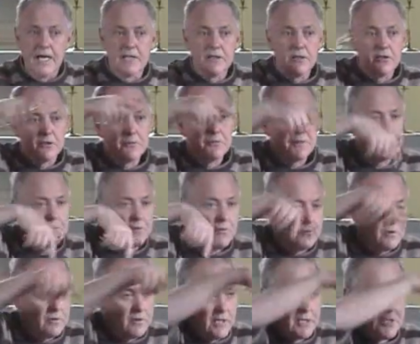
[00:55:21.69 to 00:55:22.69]
And other
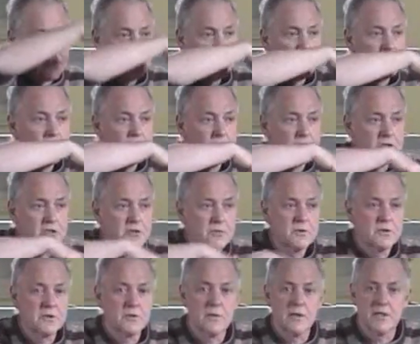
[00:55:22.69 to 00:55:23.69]
people will exclude
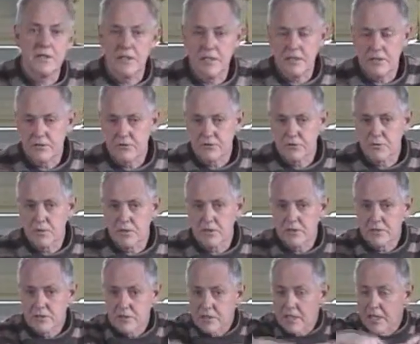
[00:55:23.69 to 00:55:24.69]
us with the way they use
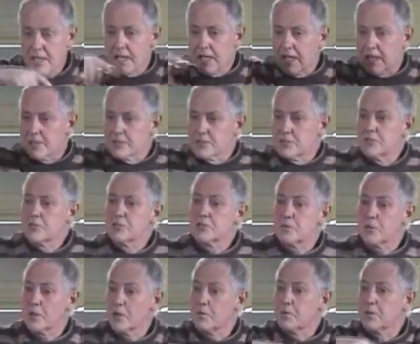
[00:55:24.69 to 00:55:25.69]
words, and as soon
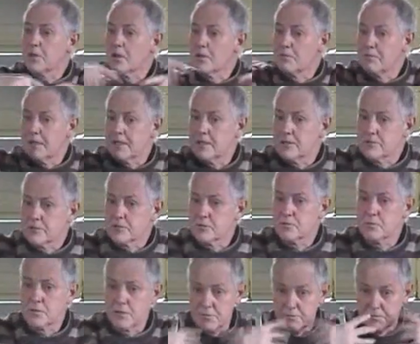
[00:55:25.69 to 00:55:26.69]
as we open our mouths,
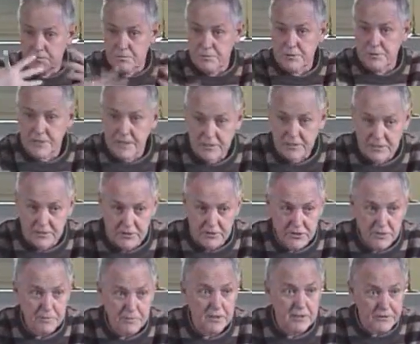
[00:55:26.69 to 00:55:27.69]
we present a
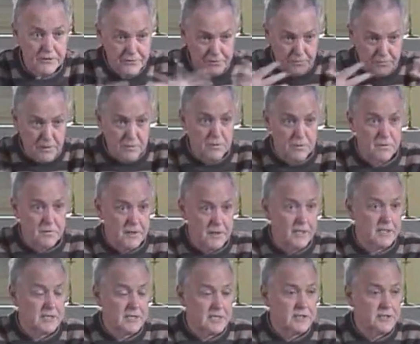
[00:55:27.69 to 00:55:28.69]
shibboleth and we will
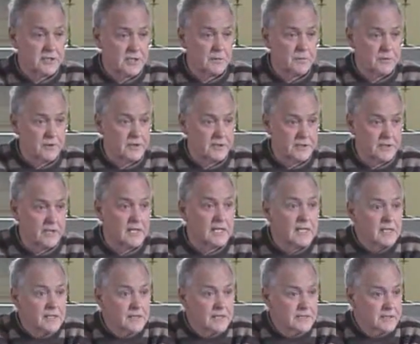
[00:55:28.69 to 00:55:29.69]
be actually separated.
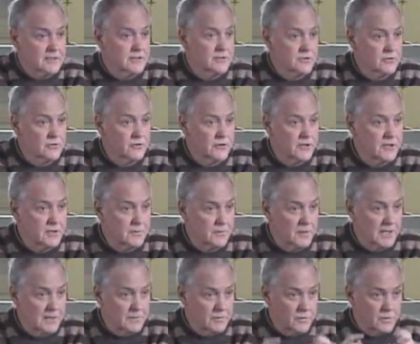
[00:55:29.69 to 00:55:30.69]
That's the story of
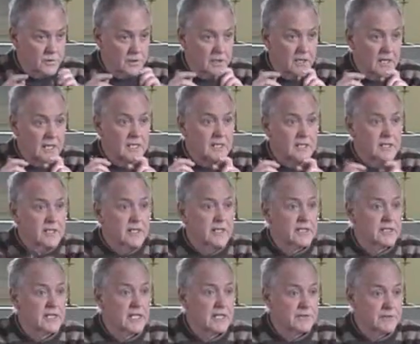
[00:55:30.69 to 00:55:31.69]
the Bible where
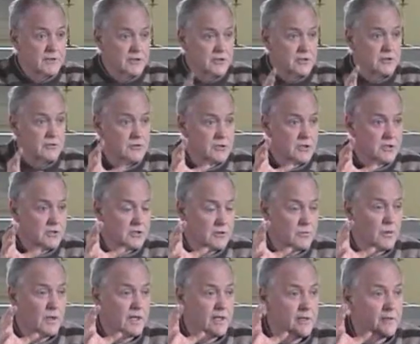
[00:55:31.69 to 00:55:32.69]
King David uses
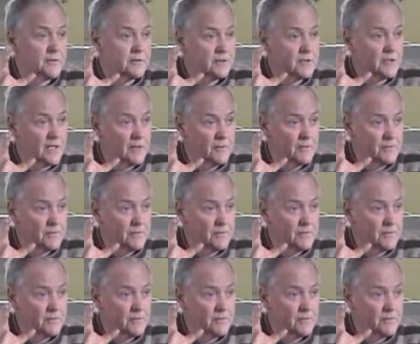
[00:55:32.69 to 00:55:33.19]
the way that the